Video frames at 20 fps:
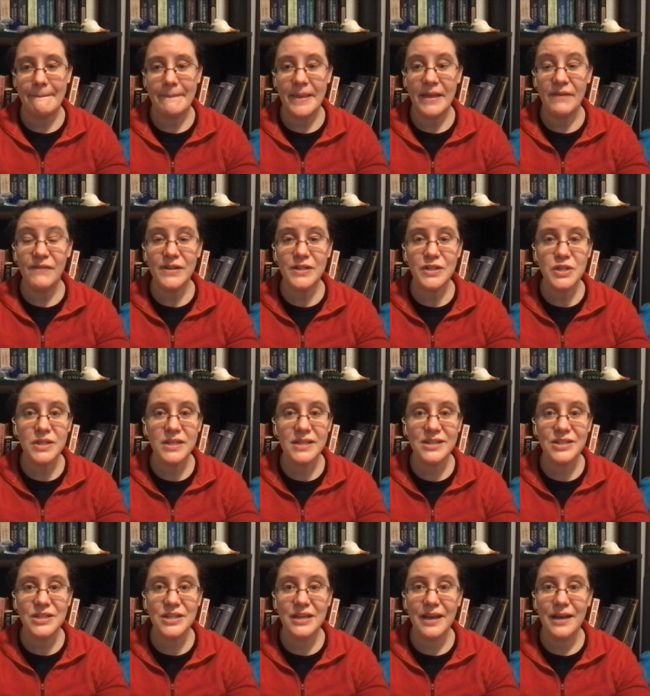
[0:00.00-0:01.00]
Eventually,
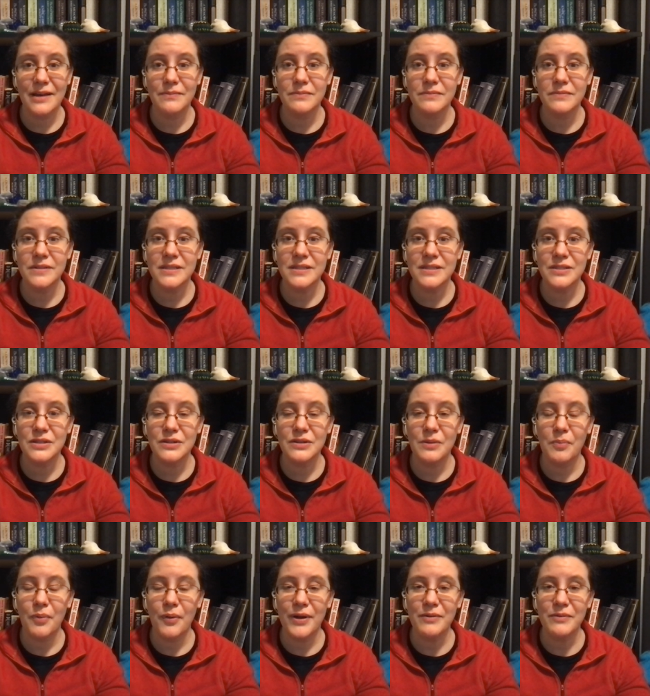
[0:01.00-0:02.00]
she comes to the
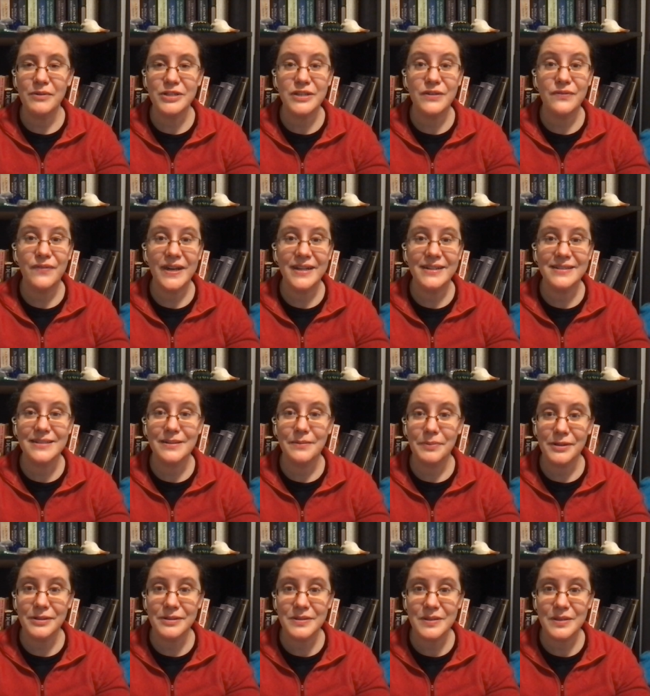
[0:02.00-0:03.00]
point where she finds the
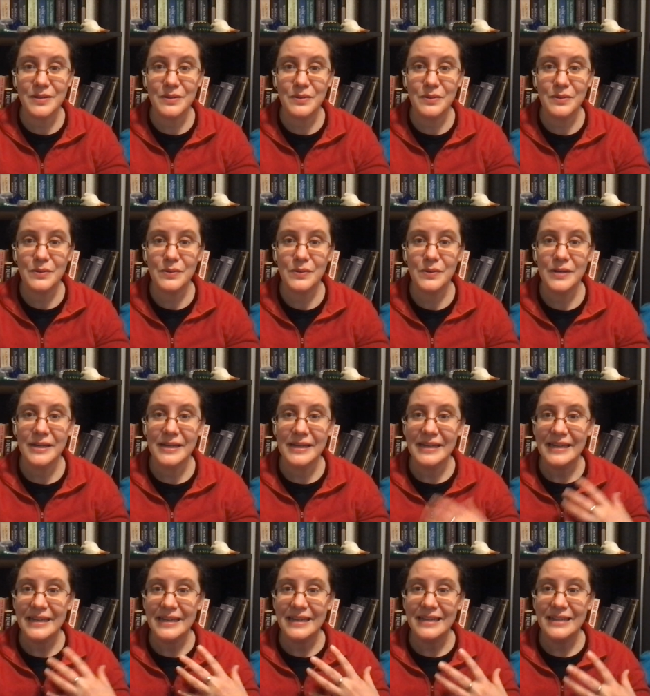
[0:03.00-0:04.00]
person who
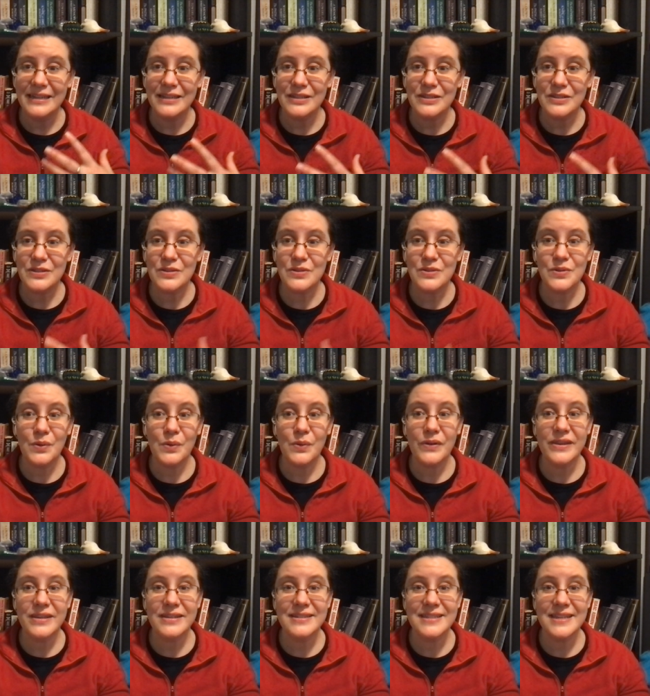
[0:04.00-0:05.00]
stole
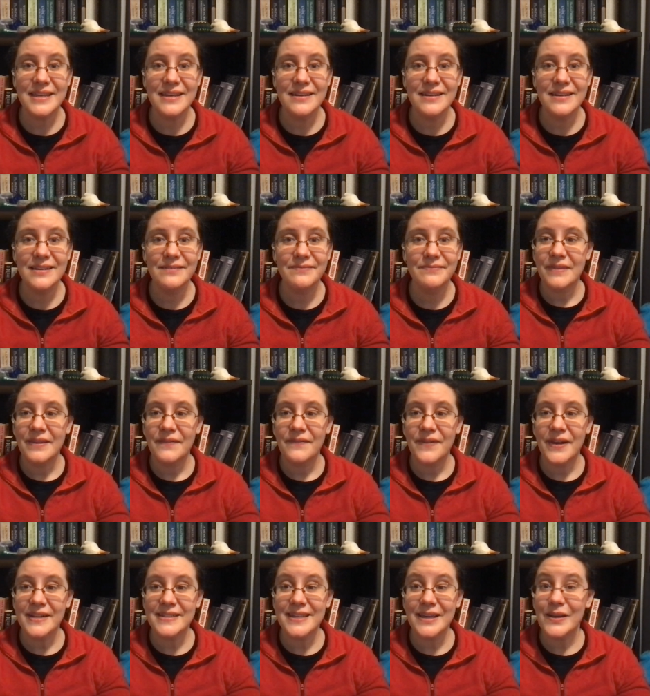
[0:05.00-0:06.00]
the seed,
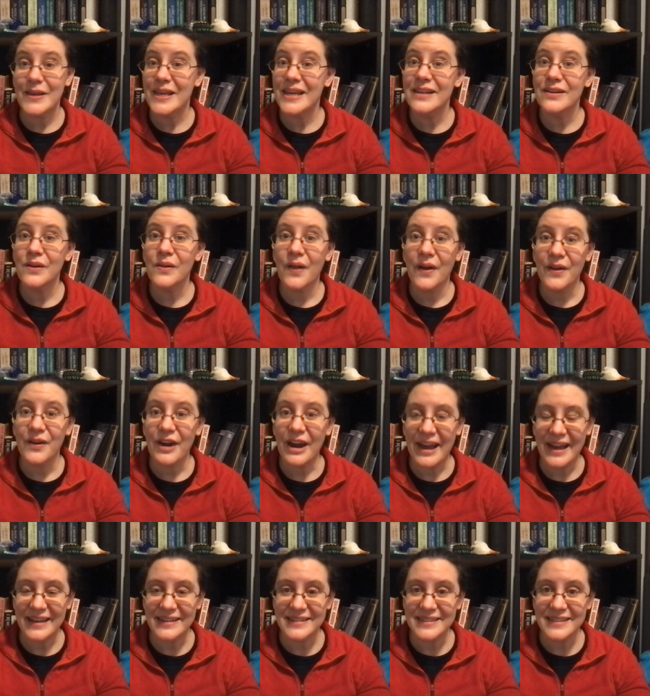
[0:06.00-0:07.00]
finds out he no longer
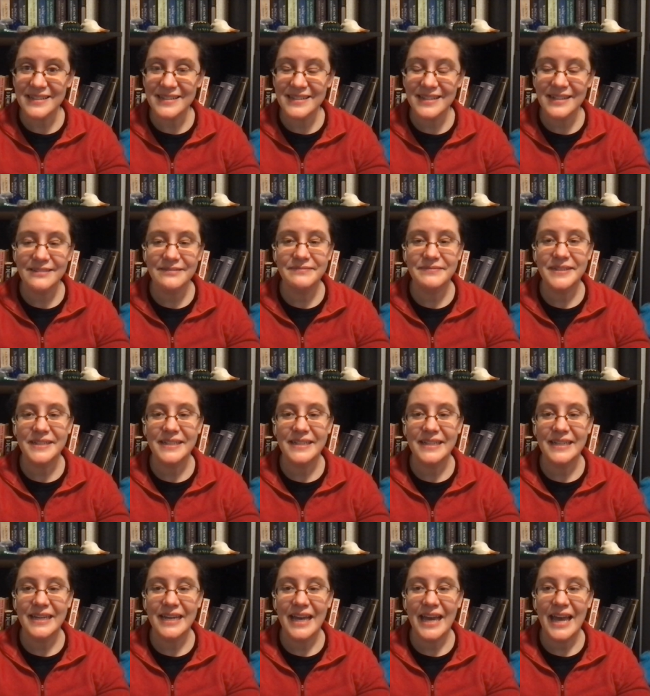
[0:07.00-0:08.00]
has it.
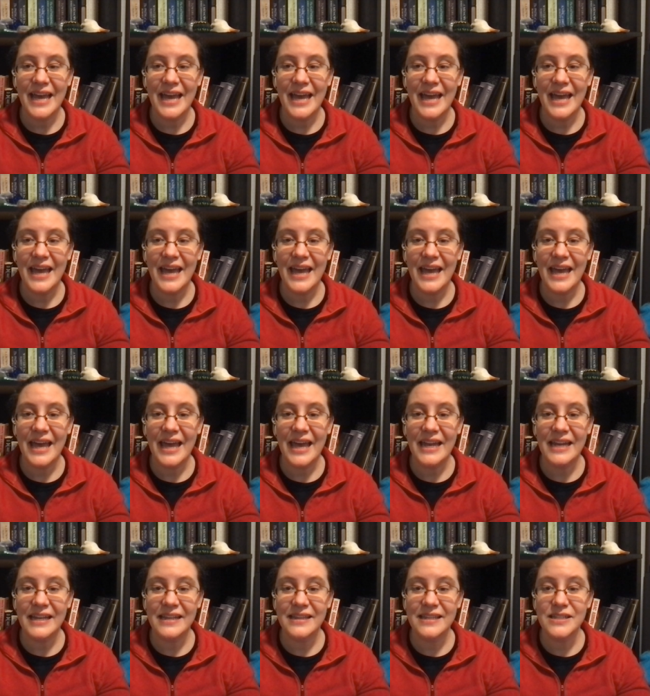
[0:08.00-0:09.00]

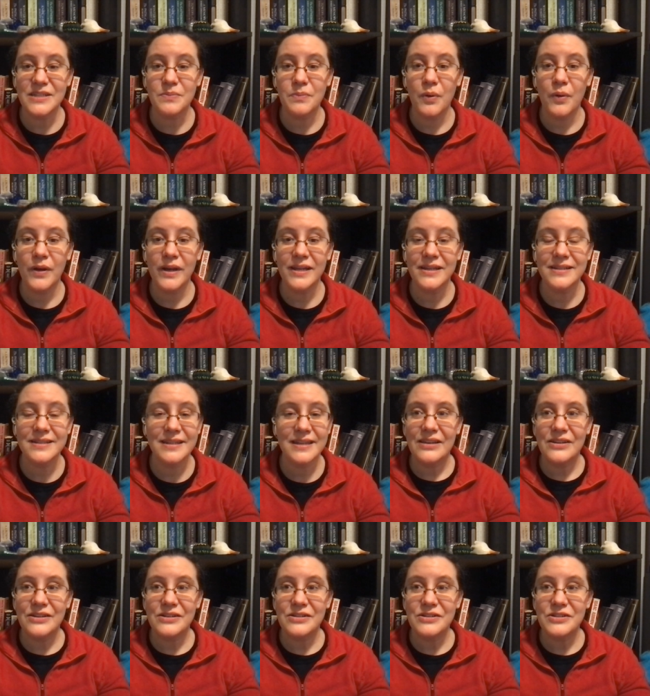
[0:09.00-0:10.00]
And at this point,
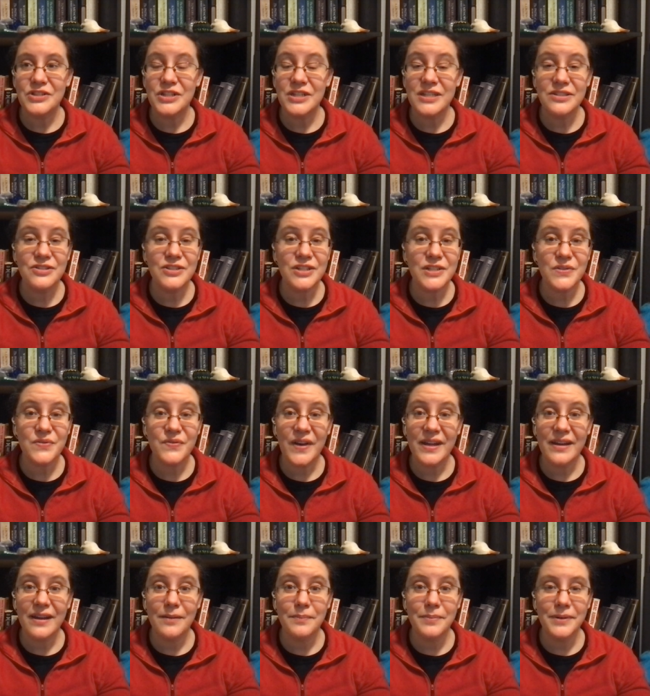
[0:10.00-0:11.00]
she's just fed up.